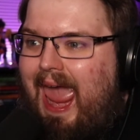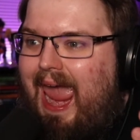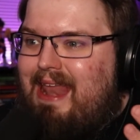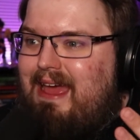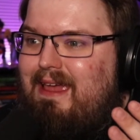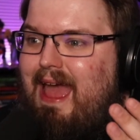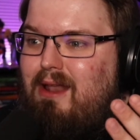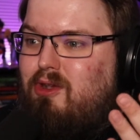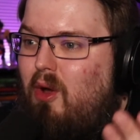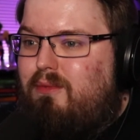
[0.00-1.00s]
and I
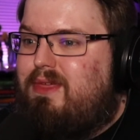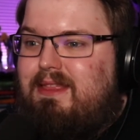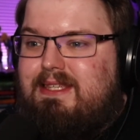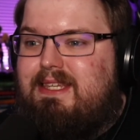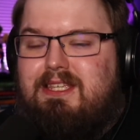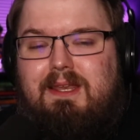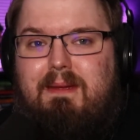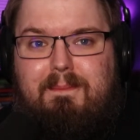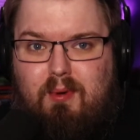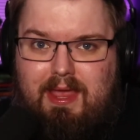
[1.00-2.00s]
don't think this is going to be
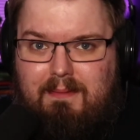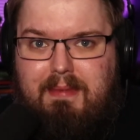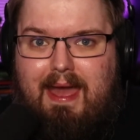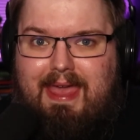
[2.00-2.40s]
bringing back